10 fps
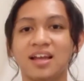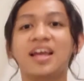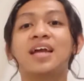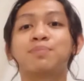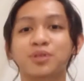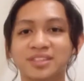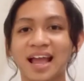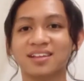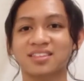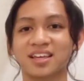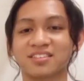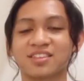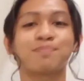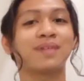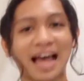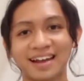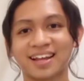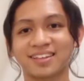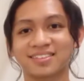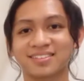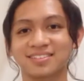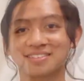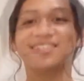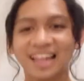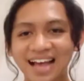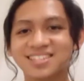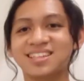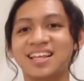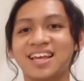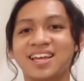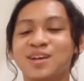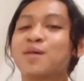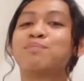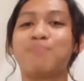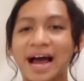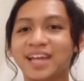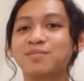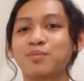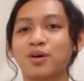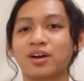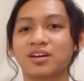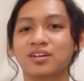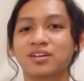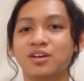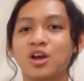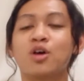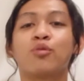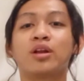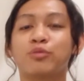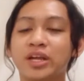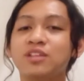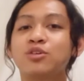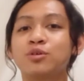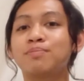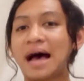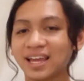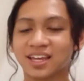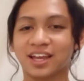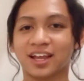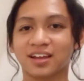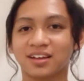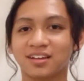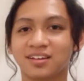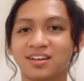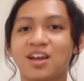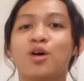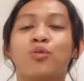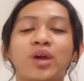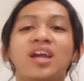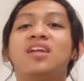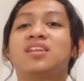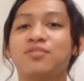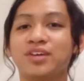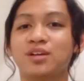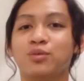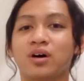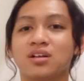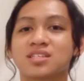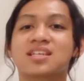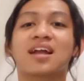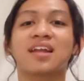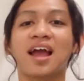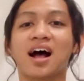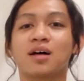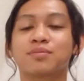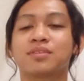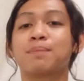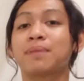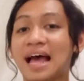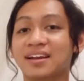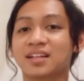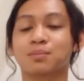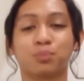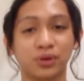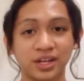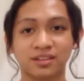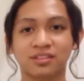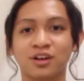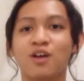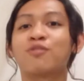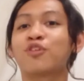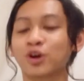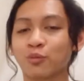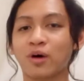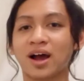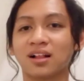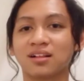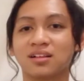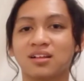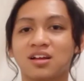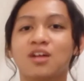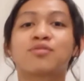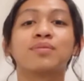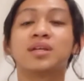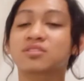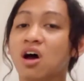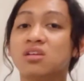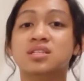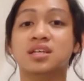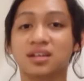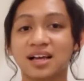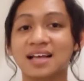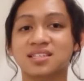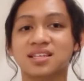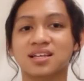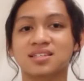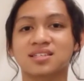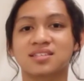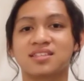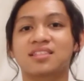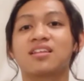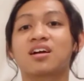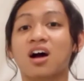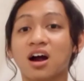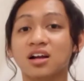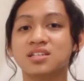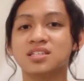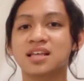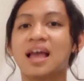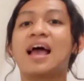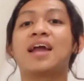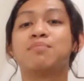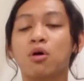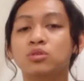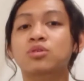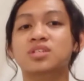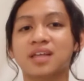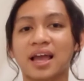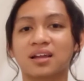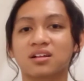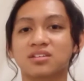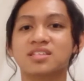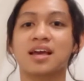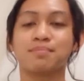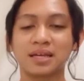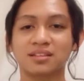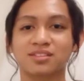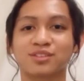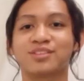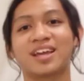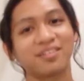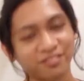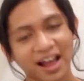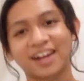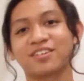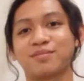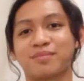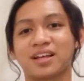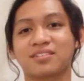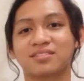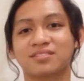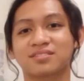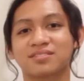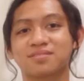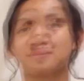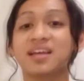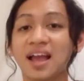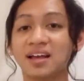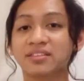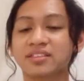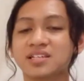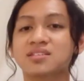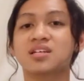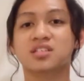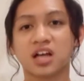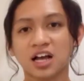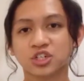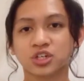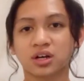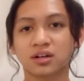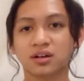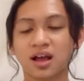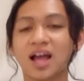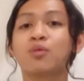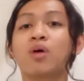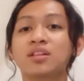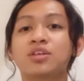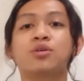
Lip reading: in protecting the planet. And lastly, bike more. When we do biking, we individuals can help the planet breathe for a while from the toxic gases that the cars and motorcycles emit to the environment. As I end this discussion, I want you